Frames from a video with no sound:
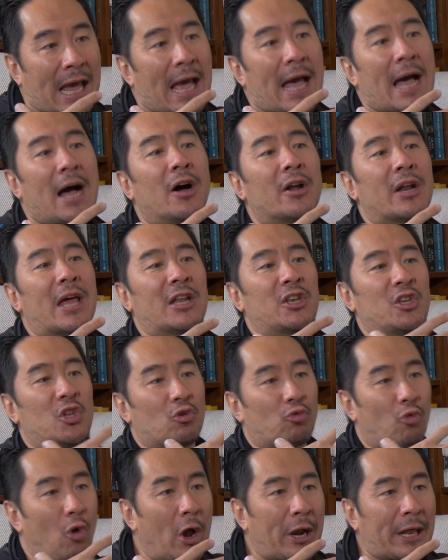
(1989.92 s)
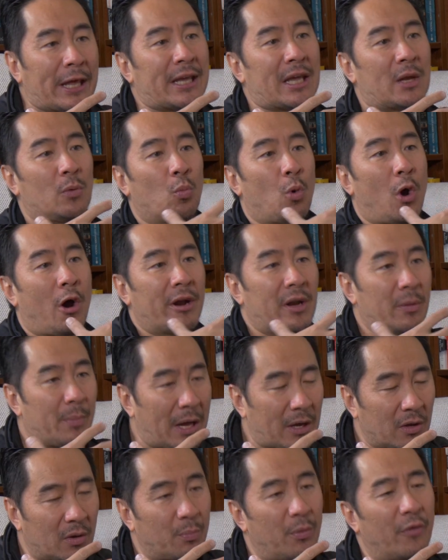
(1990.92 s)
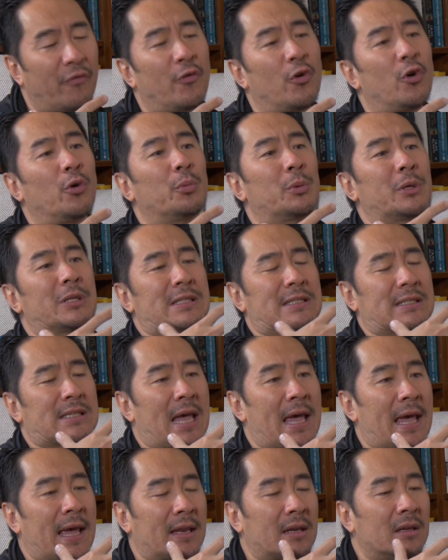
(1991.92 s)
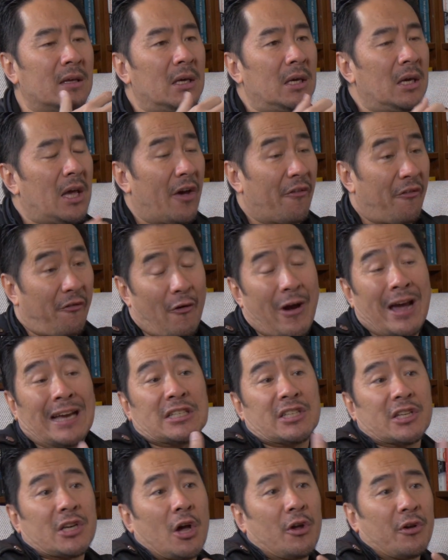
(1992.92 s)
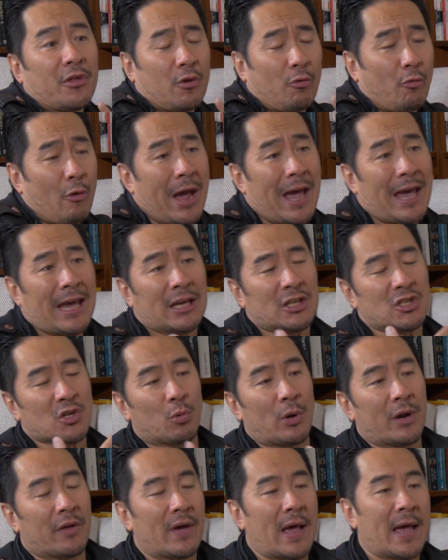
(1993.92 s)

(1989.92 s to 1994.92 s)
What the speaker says: out and neurotic and worried about your performance and afraid to go to the rage or whatever.